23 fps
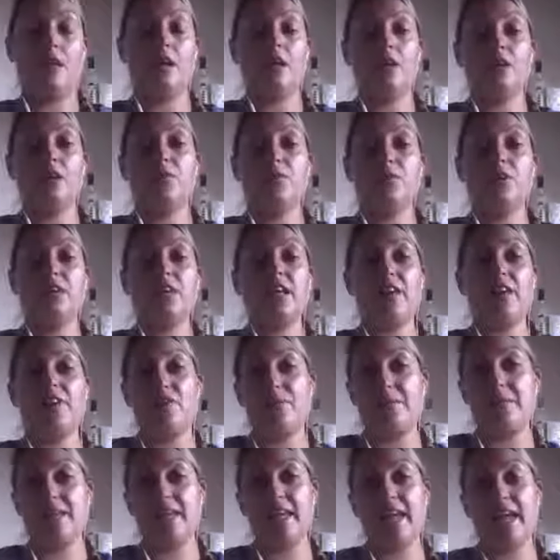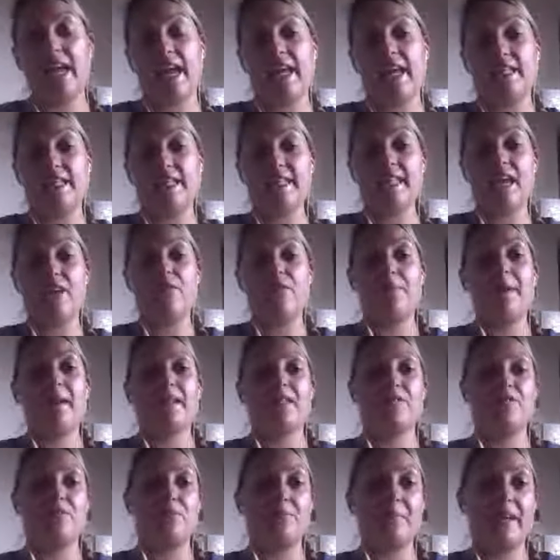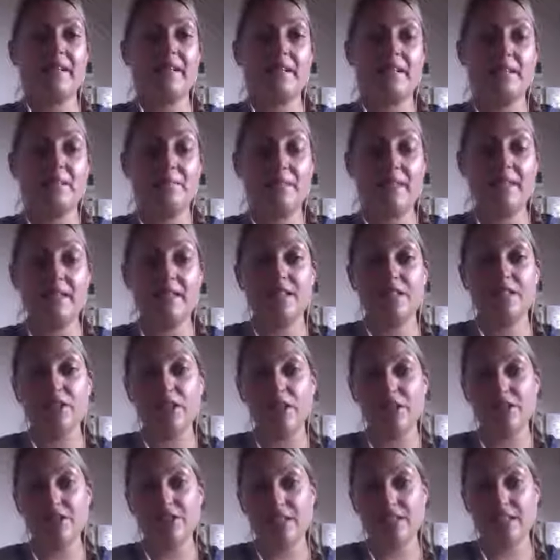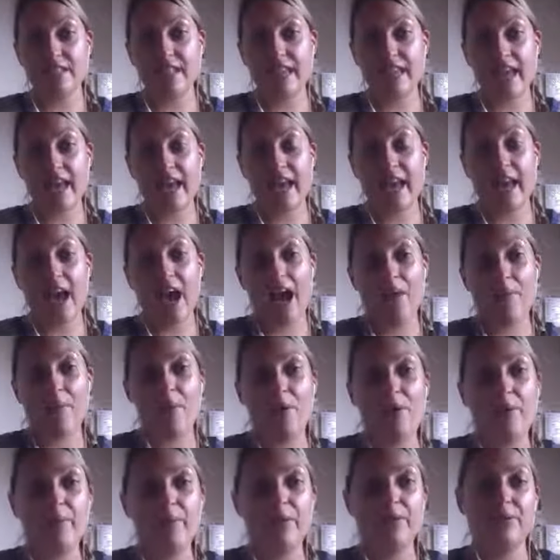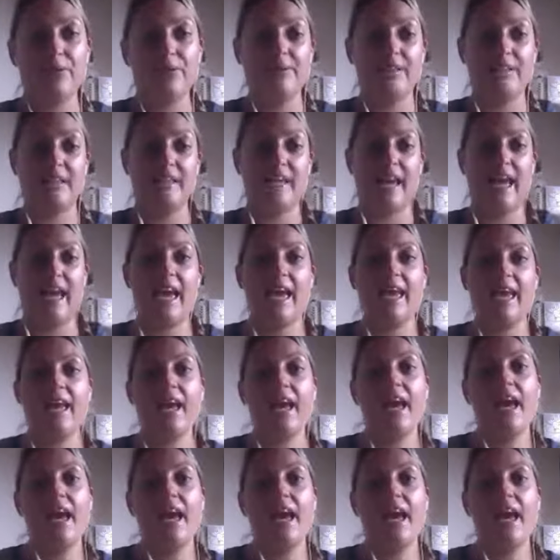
Good morning, everybody. It's Sarah Banks from Banks's Business Solutions here. How are we all today?